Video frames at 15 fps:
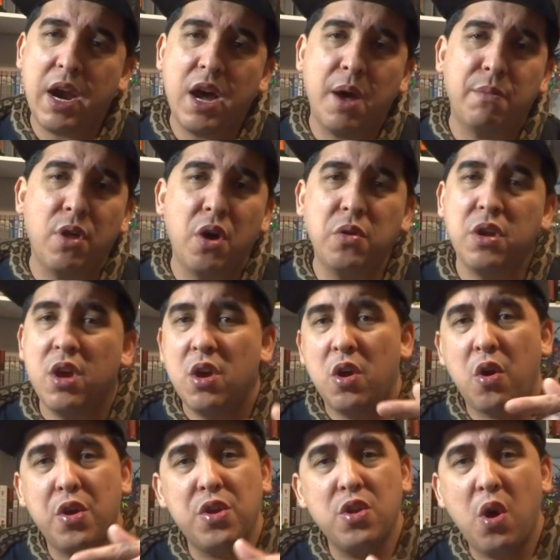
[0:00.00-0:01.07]
I upload
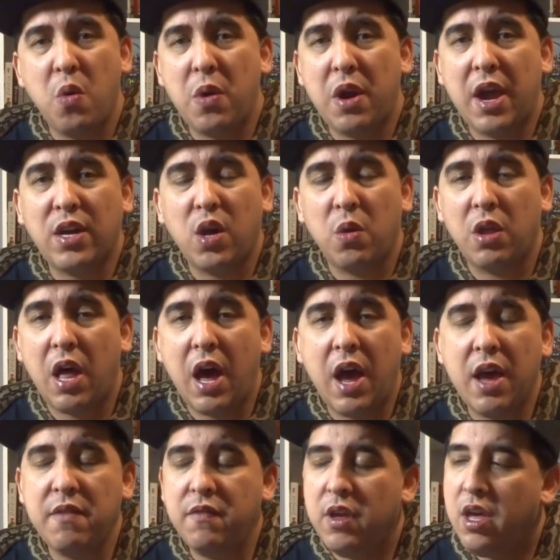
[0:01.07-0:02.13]
or you know when I go
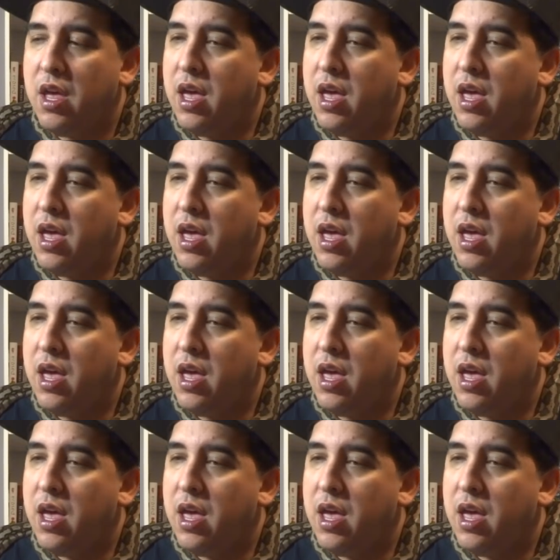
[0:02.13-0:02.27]
live.